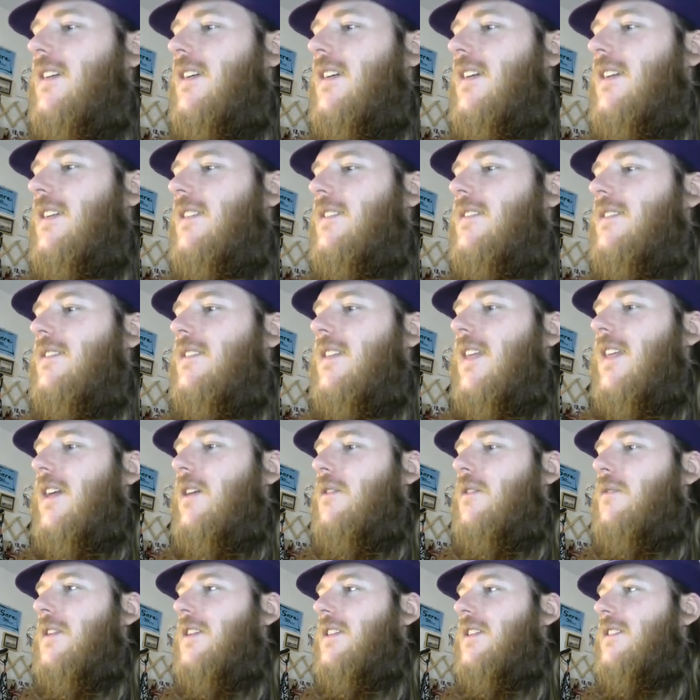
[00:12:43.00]
It's
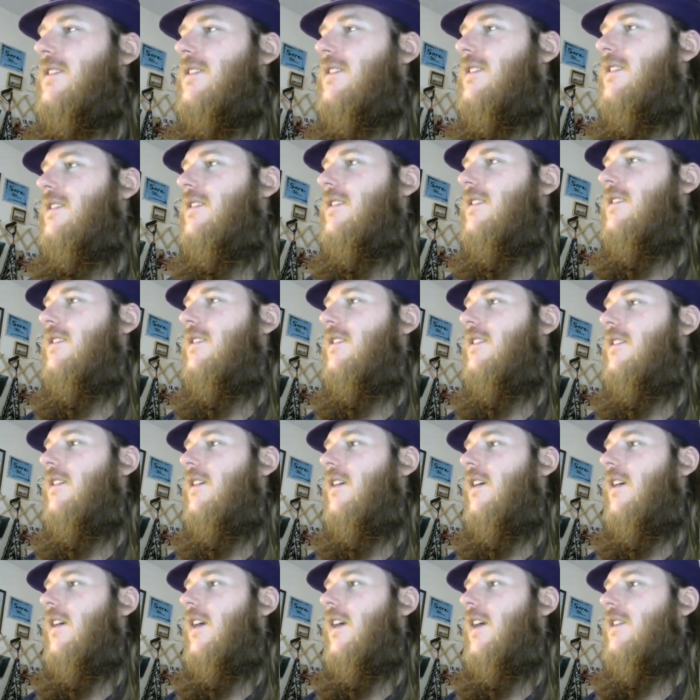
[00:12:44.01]
scary.
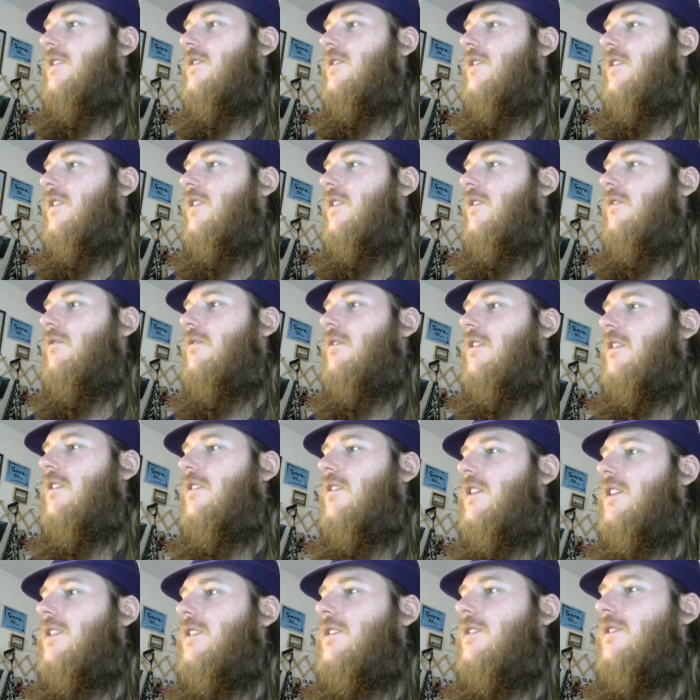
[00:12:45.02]
Alright, so we're
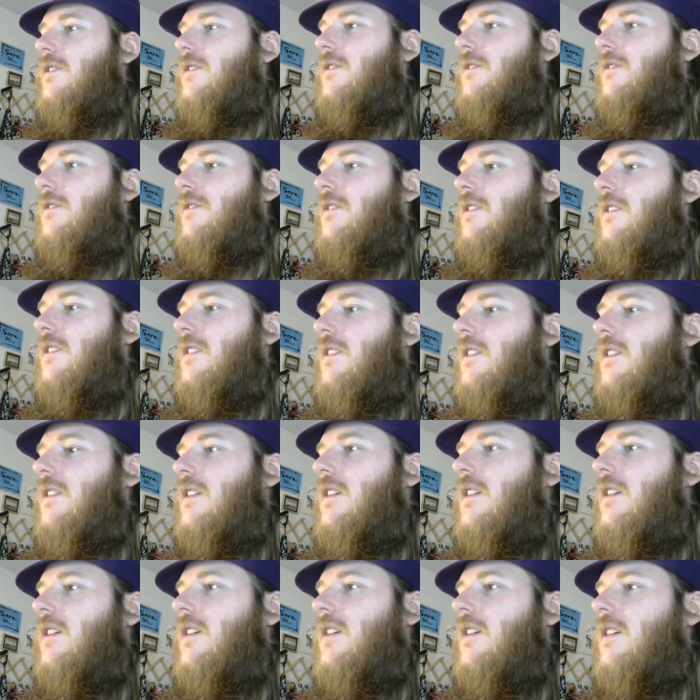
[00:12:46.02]
going to
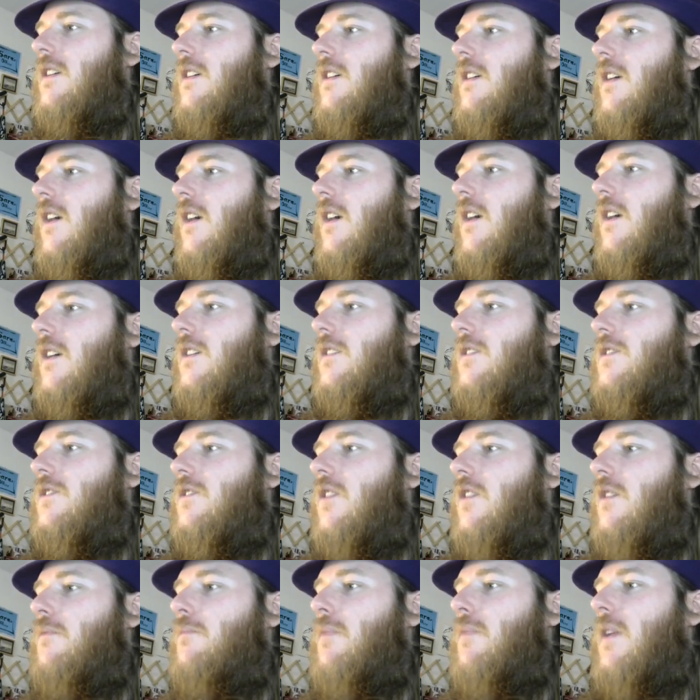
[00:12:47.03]

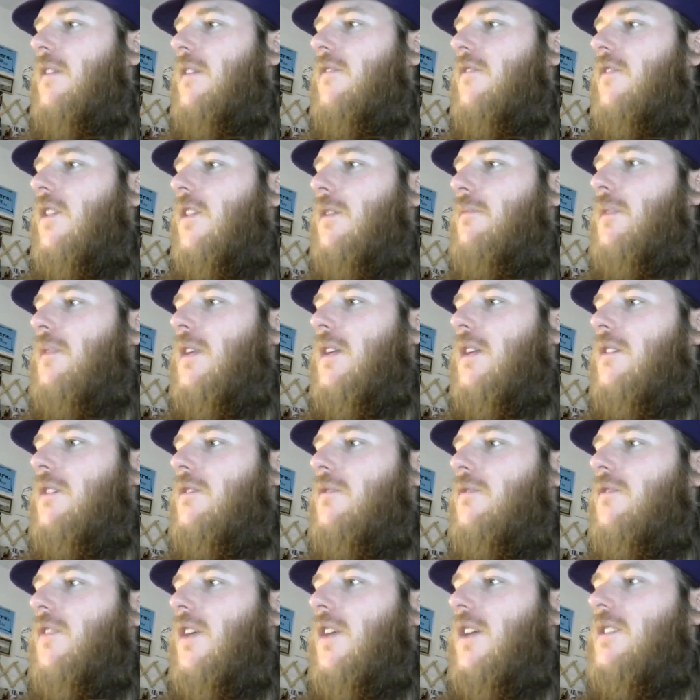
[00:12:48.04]
start by flipping
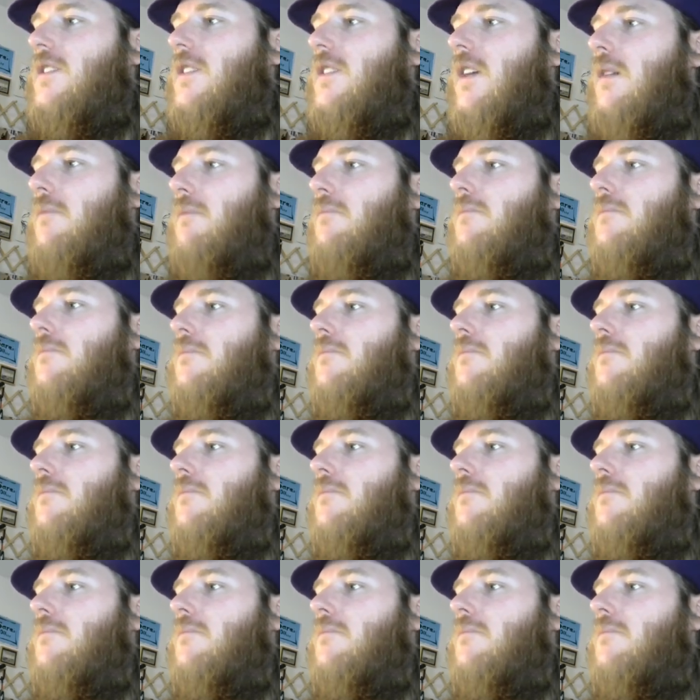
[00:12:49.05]
you face up.